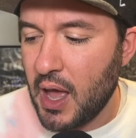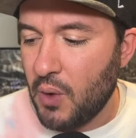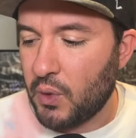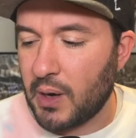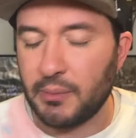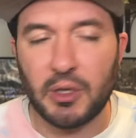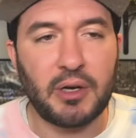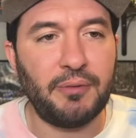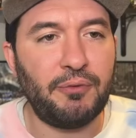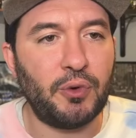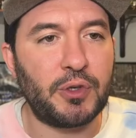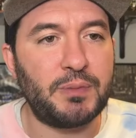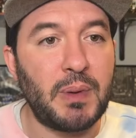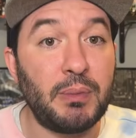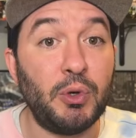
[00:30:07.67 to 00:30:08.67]
What I'm looking
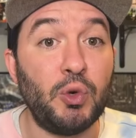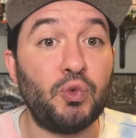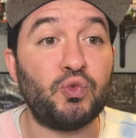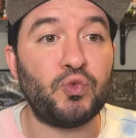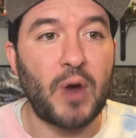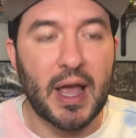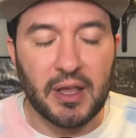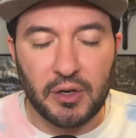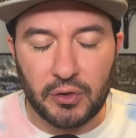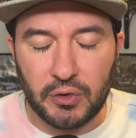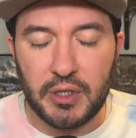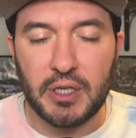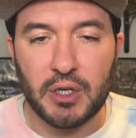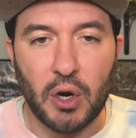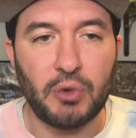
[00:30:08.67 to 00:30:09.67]
for is people who
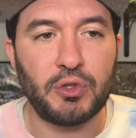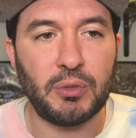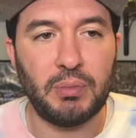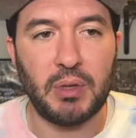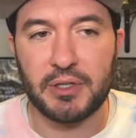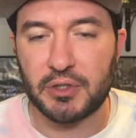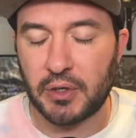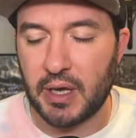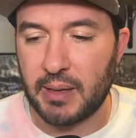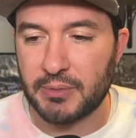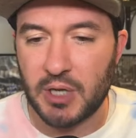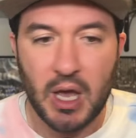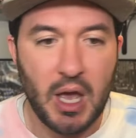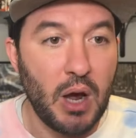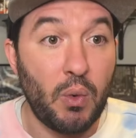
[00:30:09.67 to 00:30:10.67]
regularly go to Blazer games.